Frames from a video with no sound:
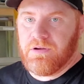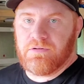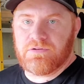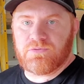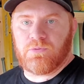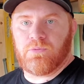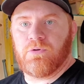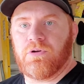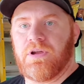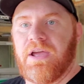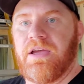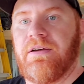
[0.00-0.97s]
here is where we're
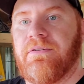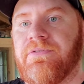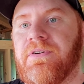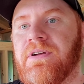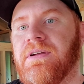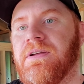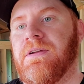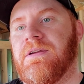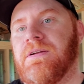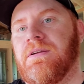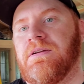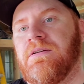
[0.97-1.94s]
going to have,
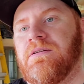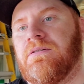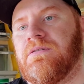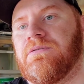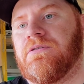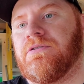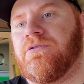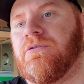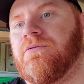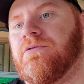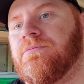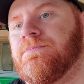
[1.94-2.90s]
turn you
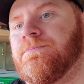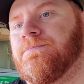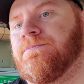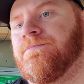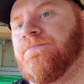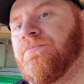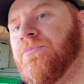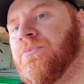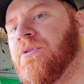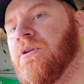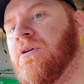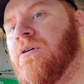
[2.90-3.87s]

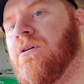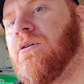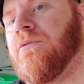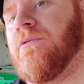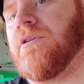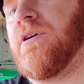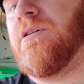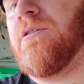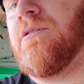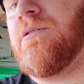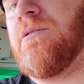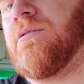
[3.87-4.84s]
over
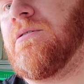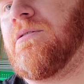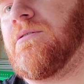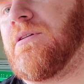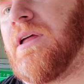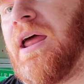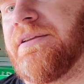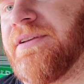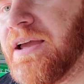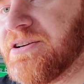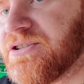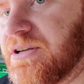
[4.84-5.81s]
here. I
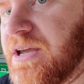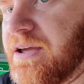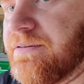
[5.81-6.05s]
actually